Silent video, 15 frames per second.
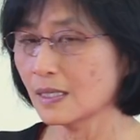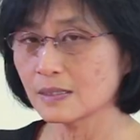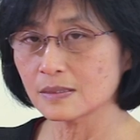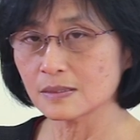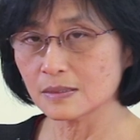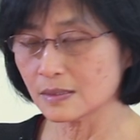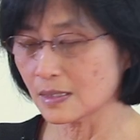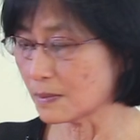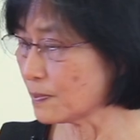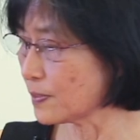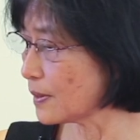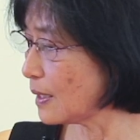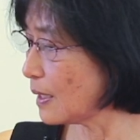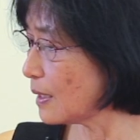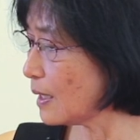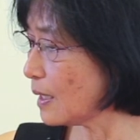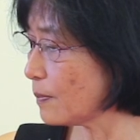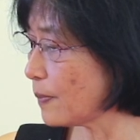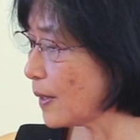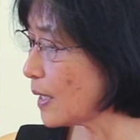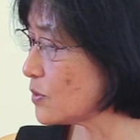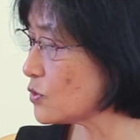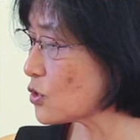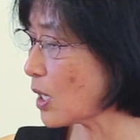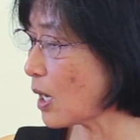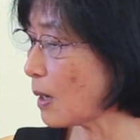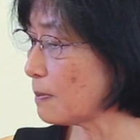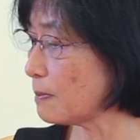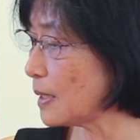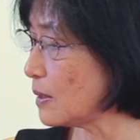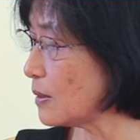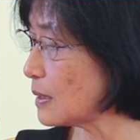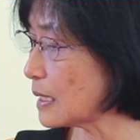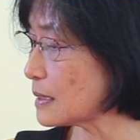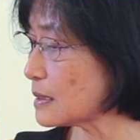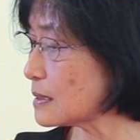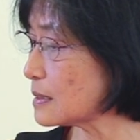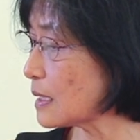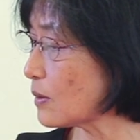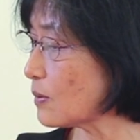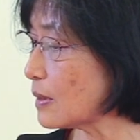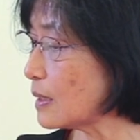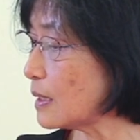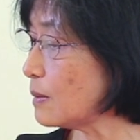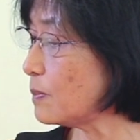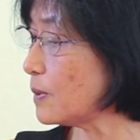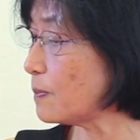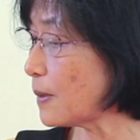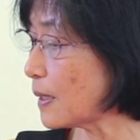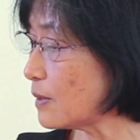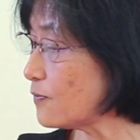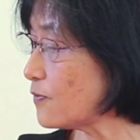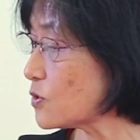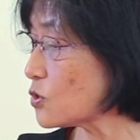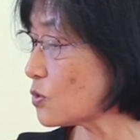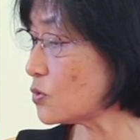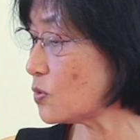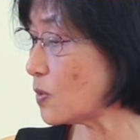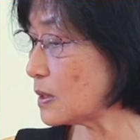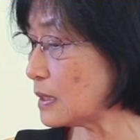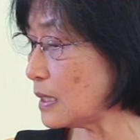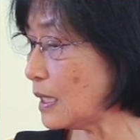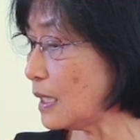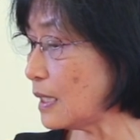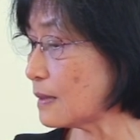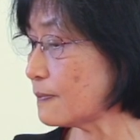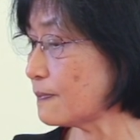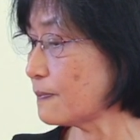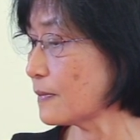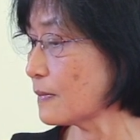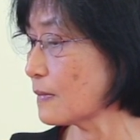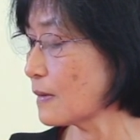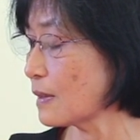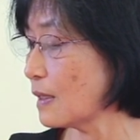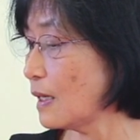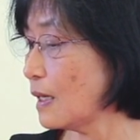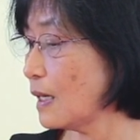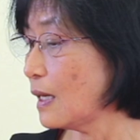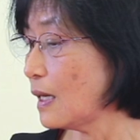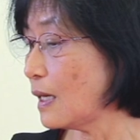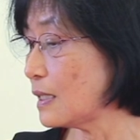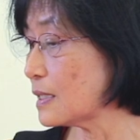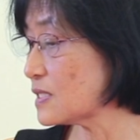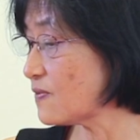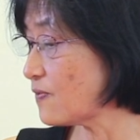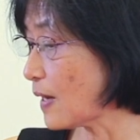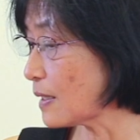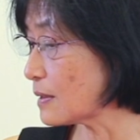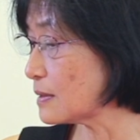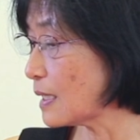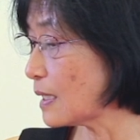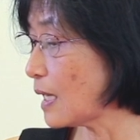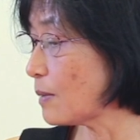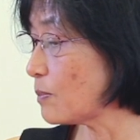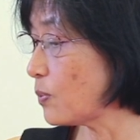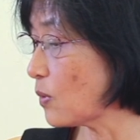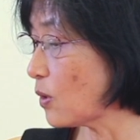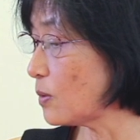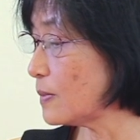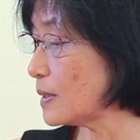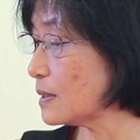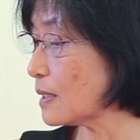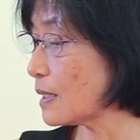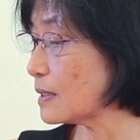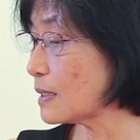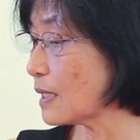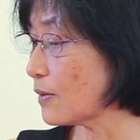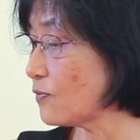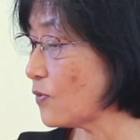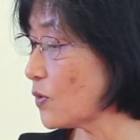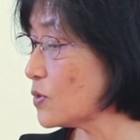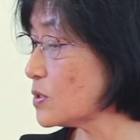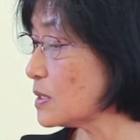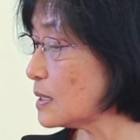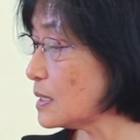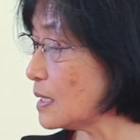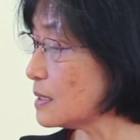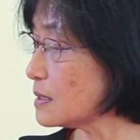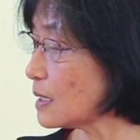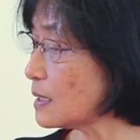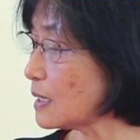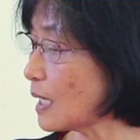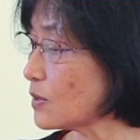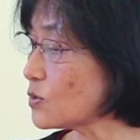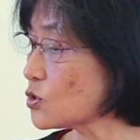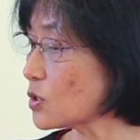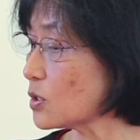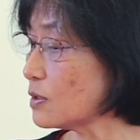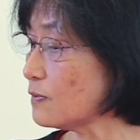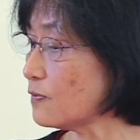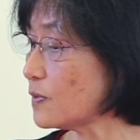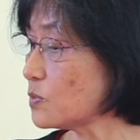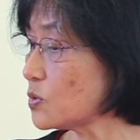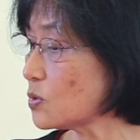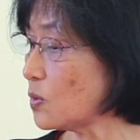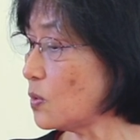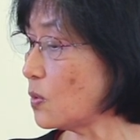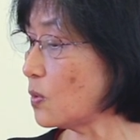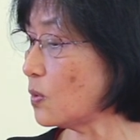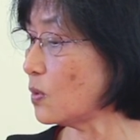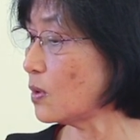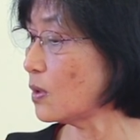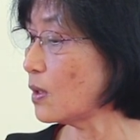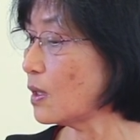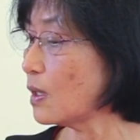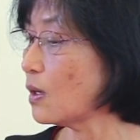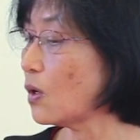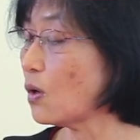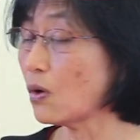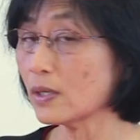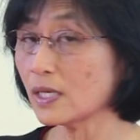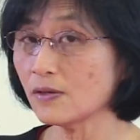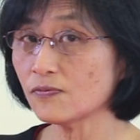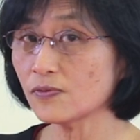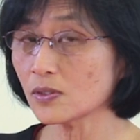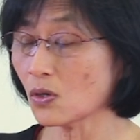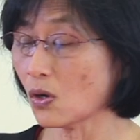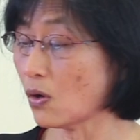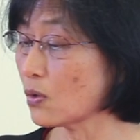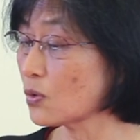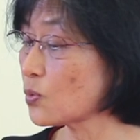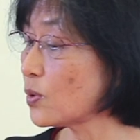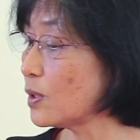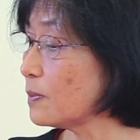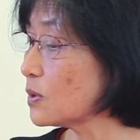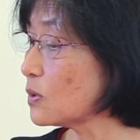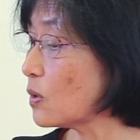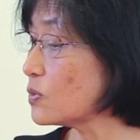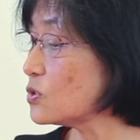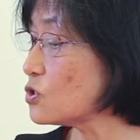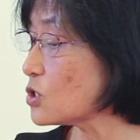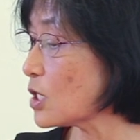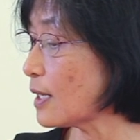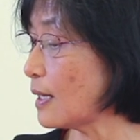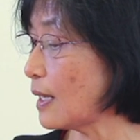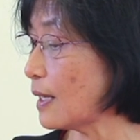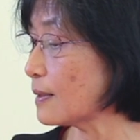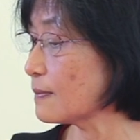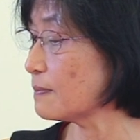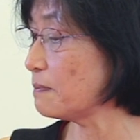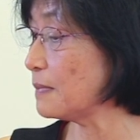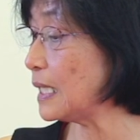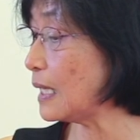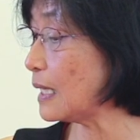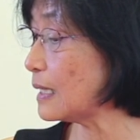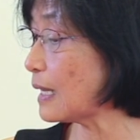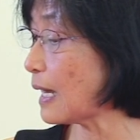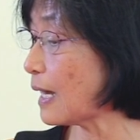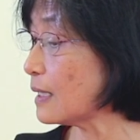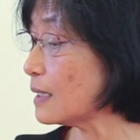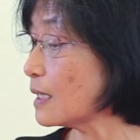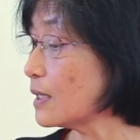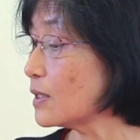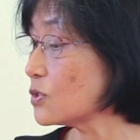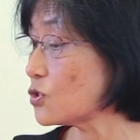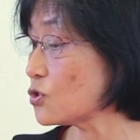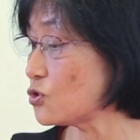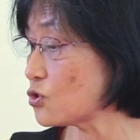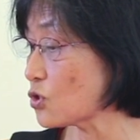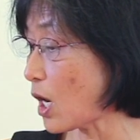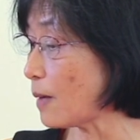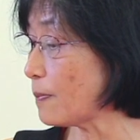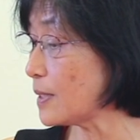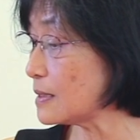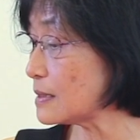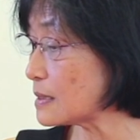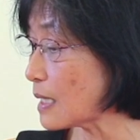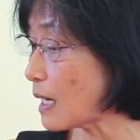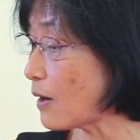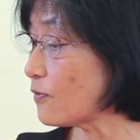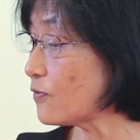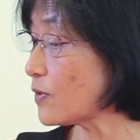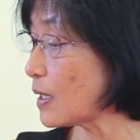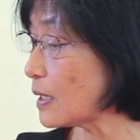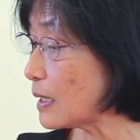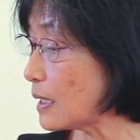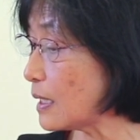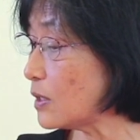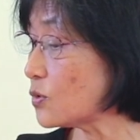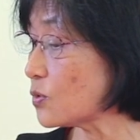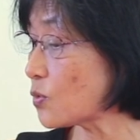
Simply getting a paid job may not necessarily be beneficial to a teen. It is found that employment can divert the teen's attention from school, or even called criminogenic, meaning that the job itself can lead to